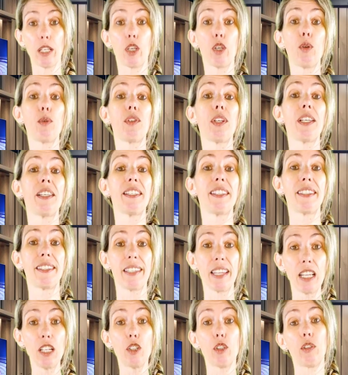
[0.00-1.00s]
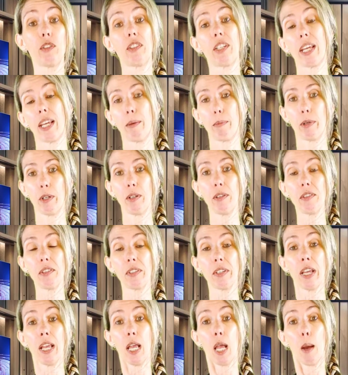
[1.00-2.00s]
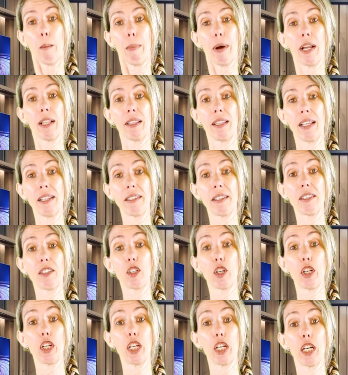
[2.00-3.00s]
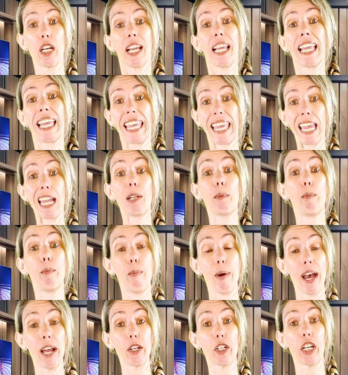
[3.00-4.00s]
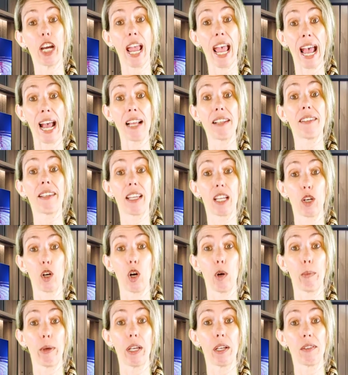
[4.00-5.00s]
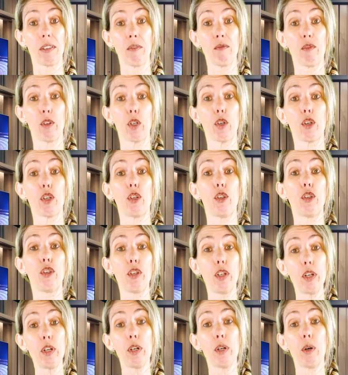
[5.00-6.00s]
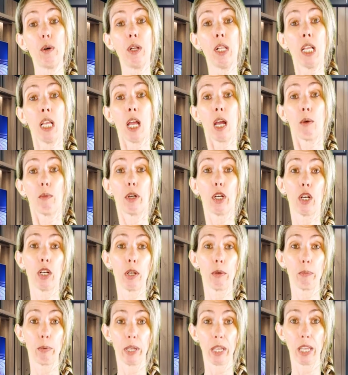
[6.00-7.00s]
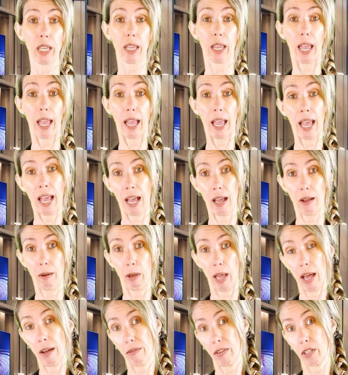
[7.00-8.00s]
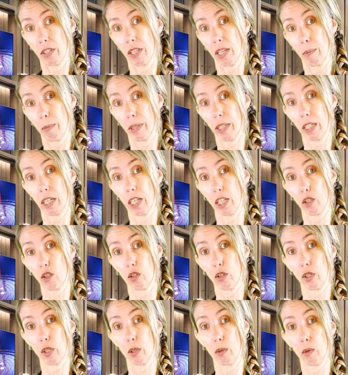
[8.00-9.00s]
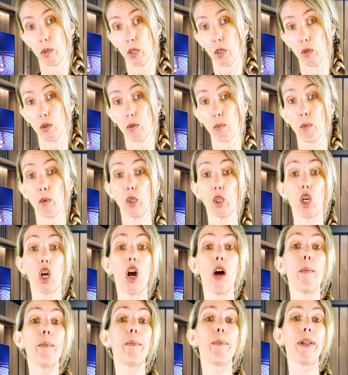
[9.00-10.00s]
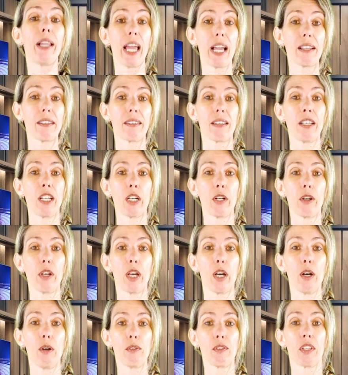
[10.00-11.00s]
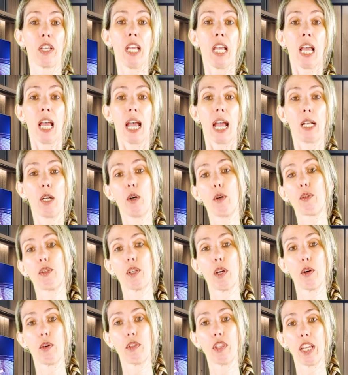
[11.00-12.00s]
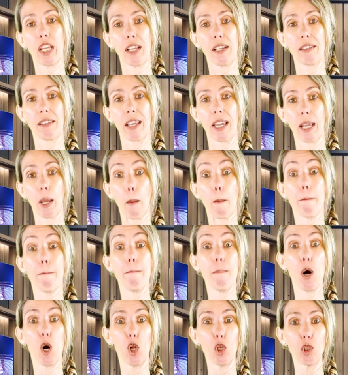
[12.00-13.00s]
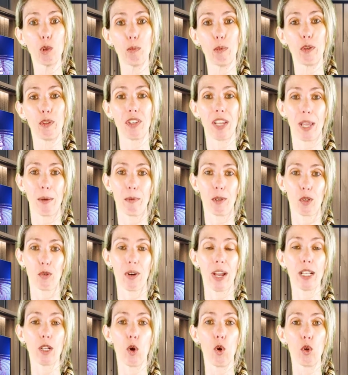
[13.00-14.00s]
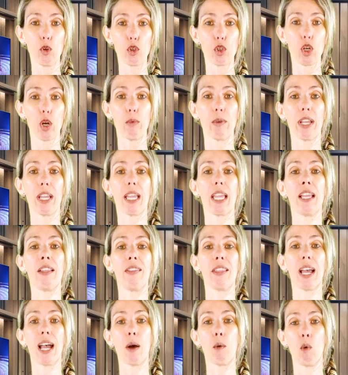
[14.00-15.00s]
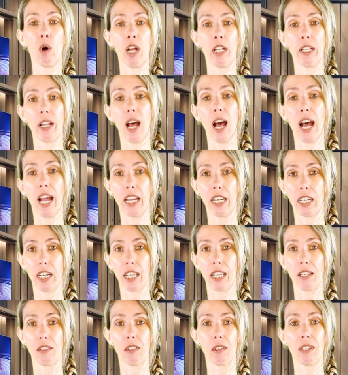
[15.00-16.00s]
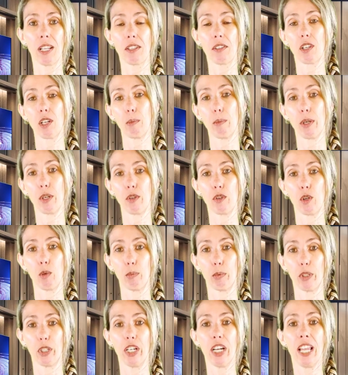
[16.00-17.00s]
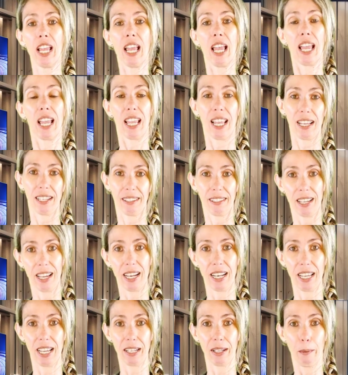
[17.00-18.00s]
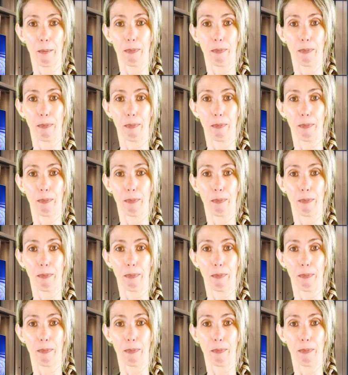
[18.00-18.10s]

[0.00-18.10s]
Using single tables. But this is going to get better as it goes, because in version 2, we're going to be having the ability to use more complex scenarios and also things like multiple tables, right? All showing in that one hierarchy. So that's going to be super excited.